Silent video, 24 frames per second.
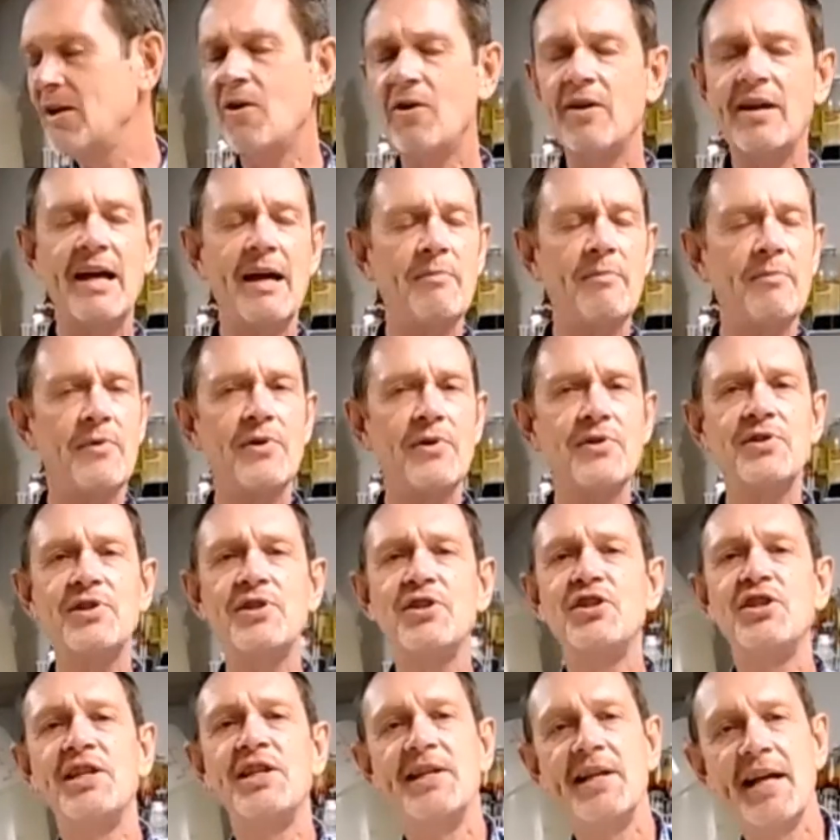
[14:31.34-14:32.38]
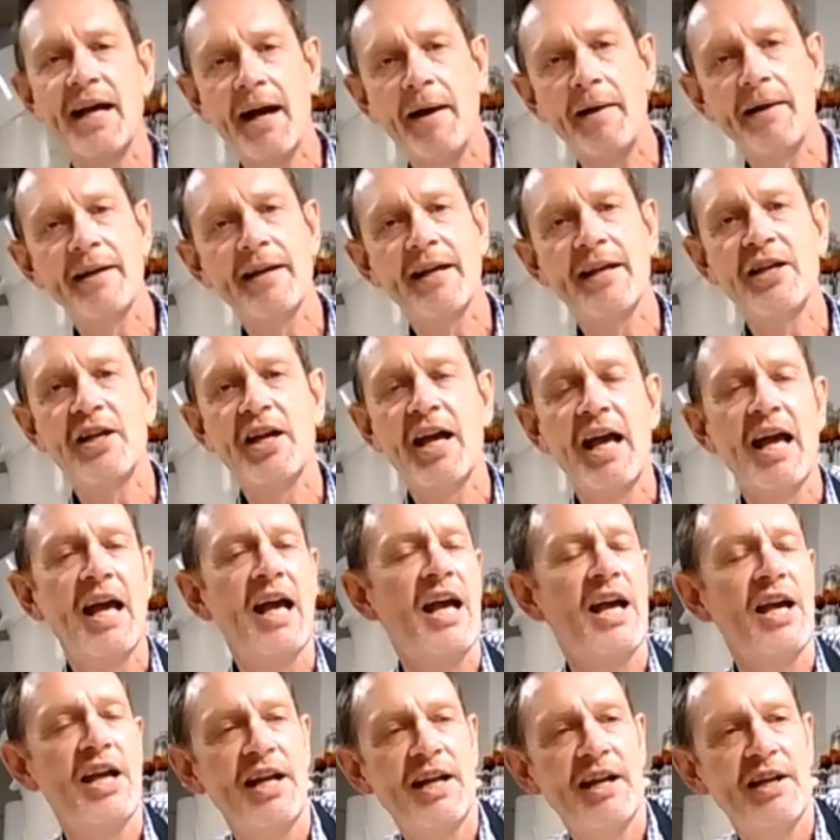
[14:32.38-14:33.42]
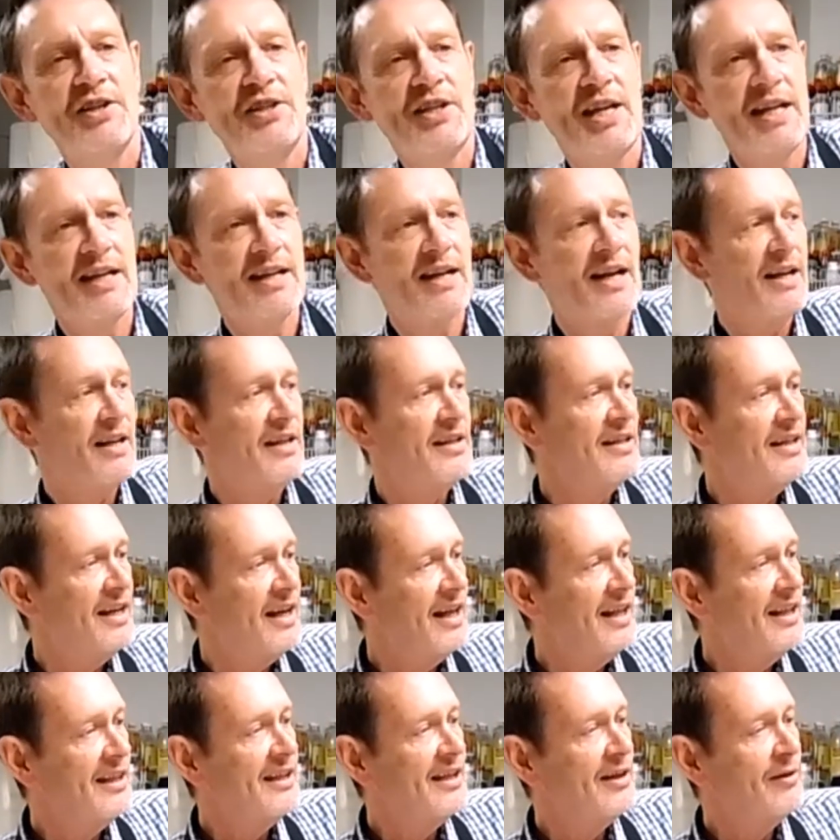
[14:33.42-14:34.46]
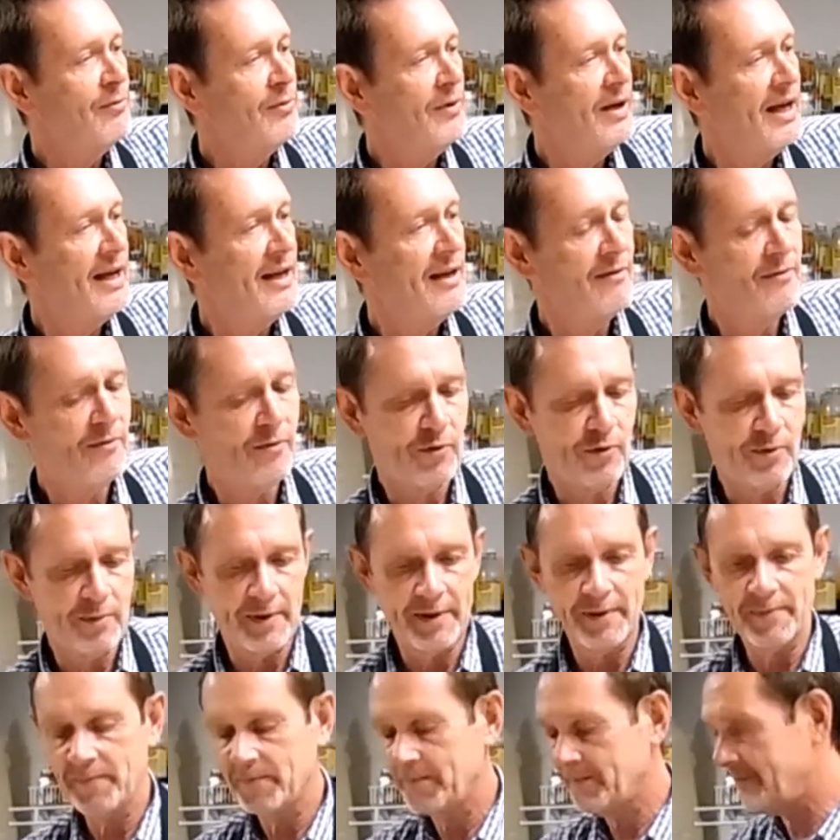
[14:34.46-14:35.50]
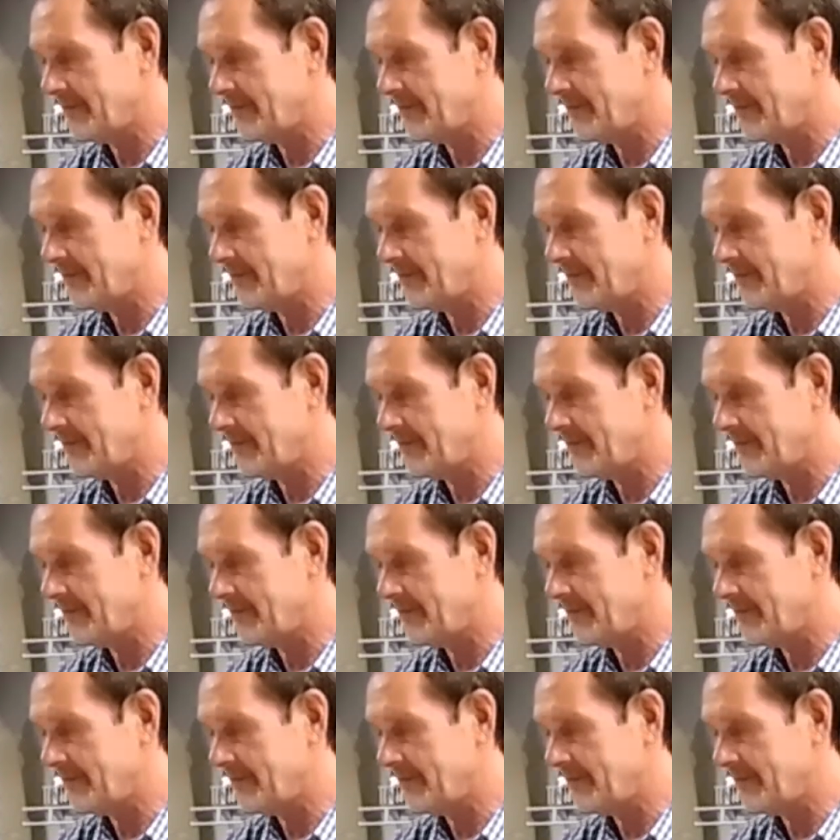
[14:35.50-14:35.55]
Lord have mercy, she ain't got nothing ready for me.